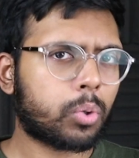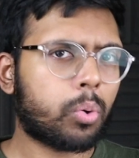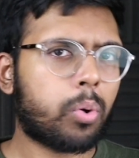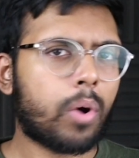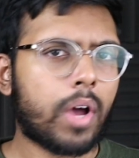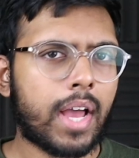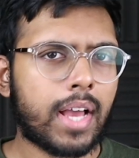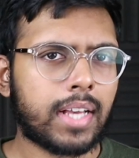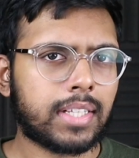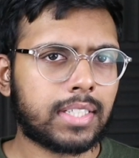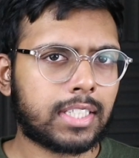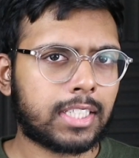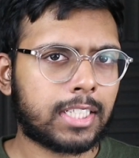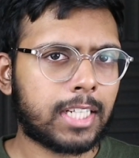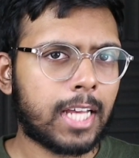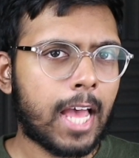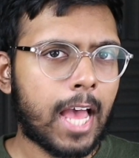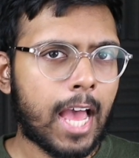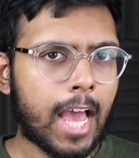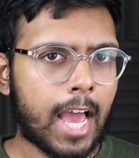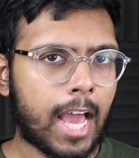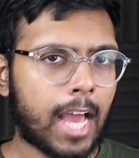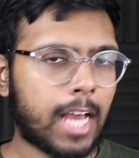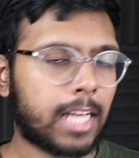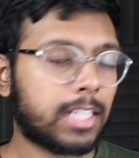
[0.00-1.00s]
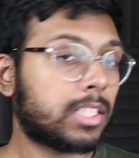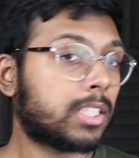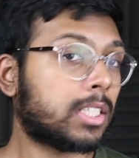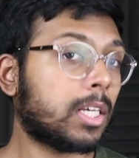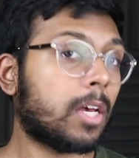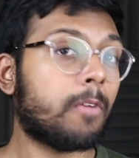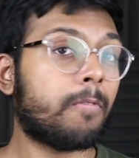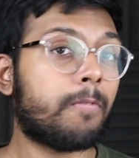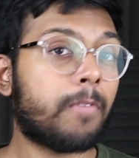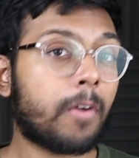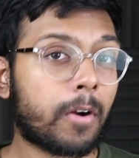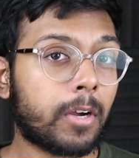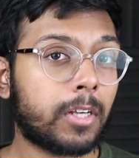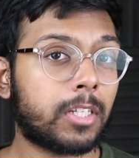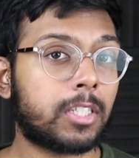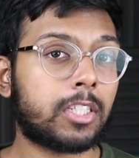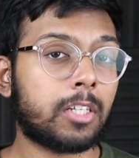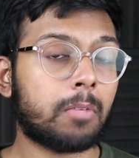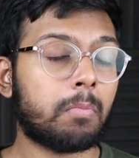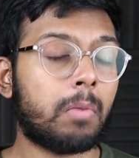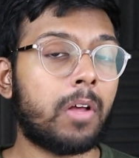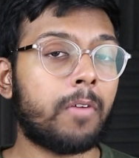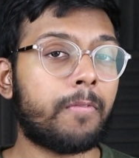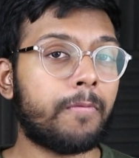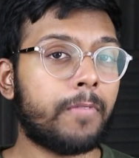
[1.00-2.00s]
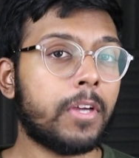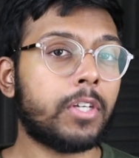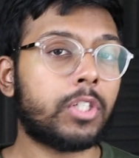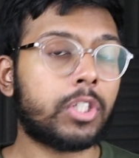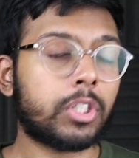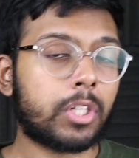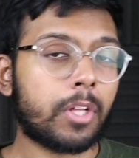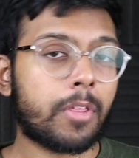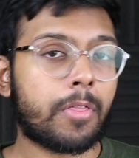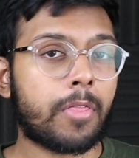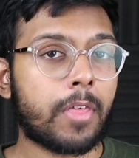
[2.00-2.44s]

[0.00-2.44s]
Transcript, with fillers: Quest has a very similar feature to